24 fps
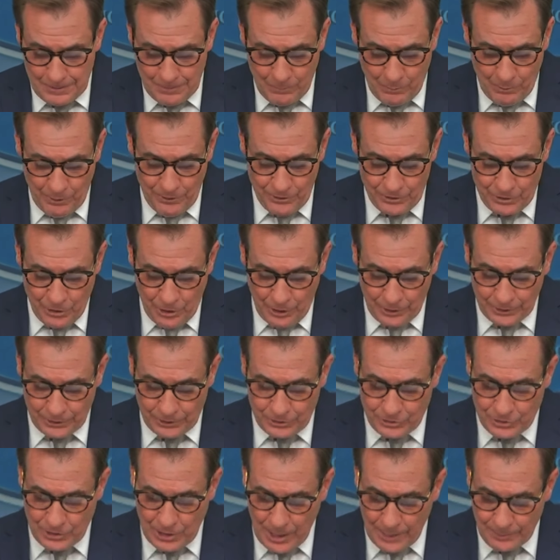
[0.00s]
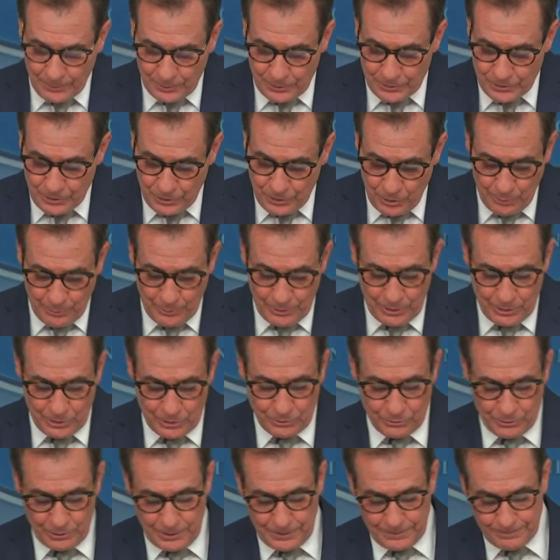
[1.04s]
one of the darkest chapters in human
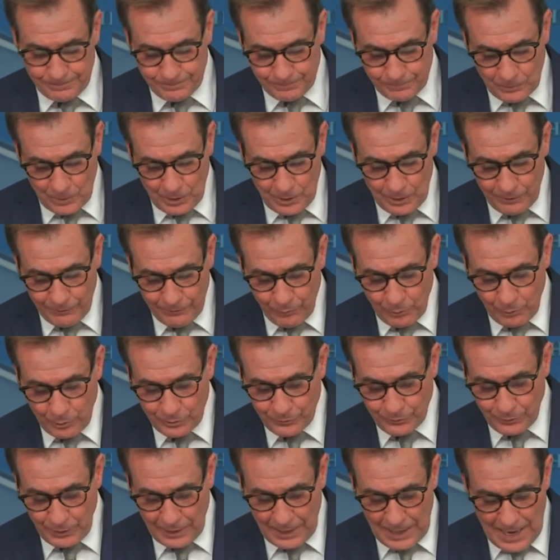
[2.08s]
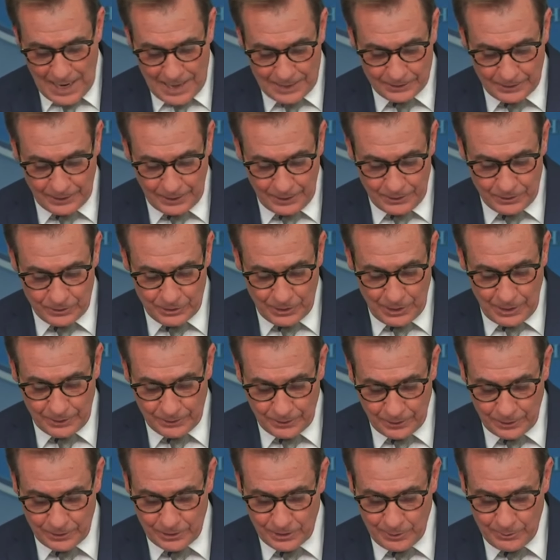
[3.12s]
history, and to forcefully act against
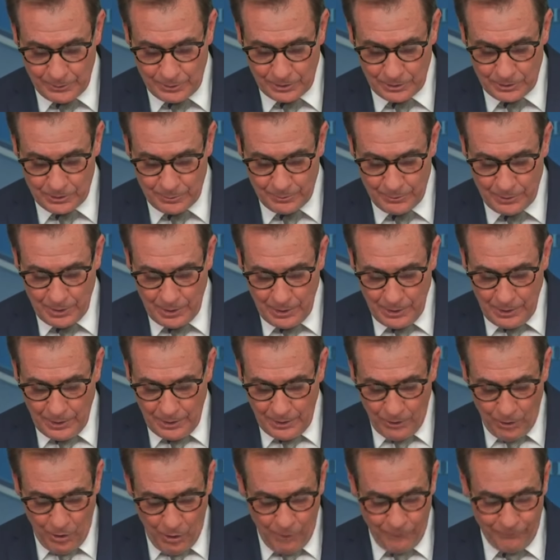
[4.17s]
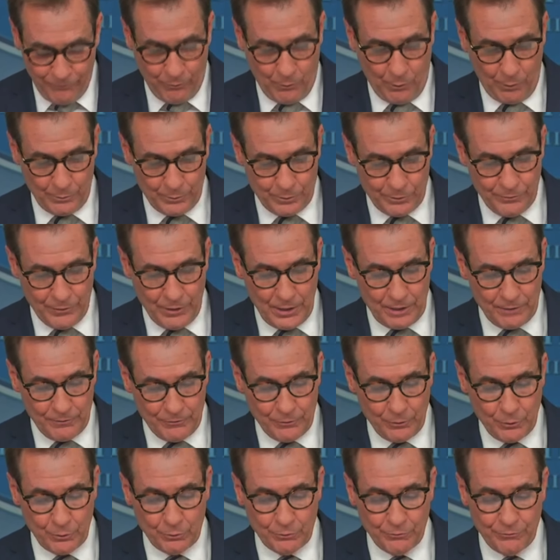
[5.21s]
anti Semitism and all forms of hate
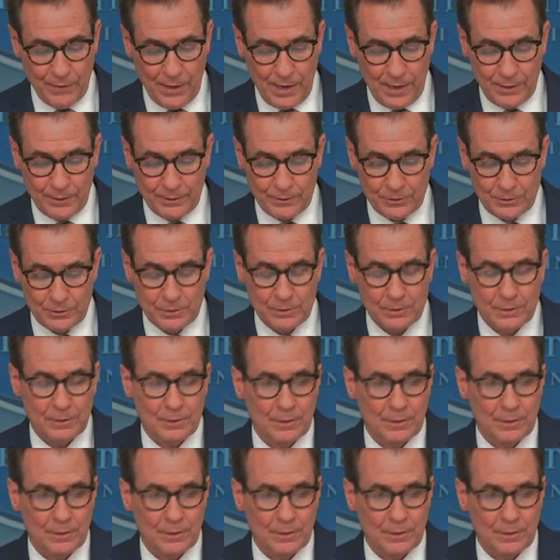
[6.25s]
fueled violence.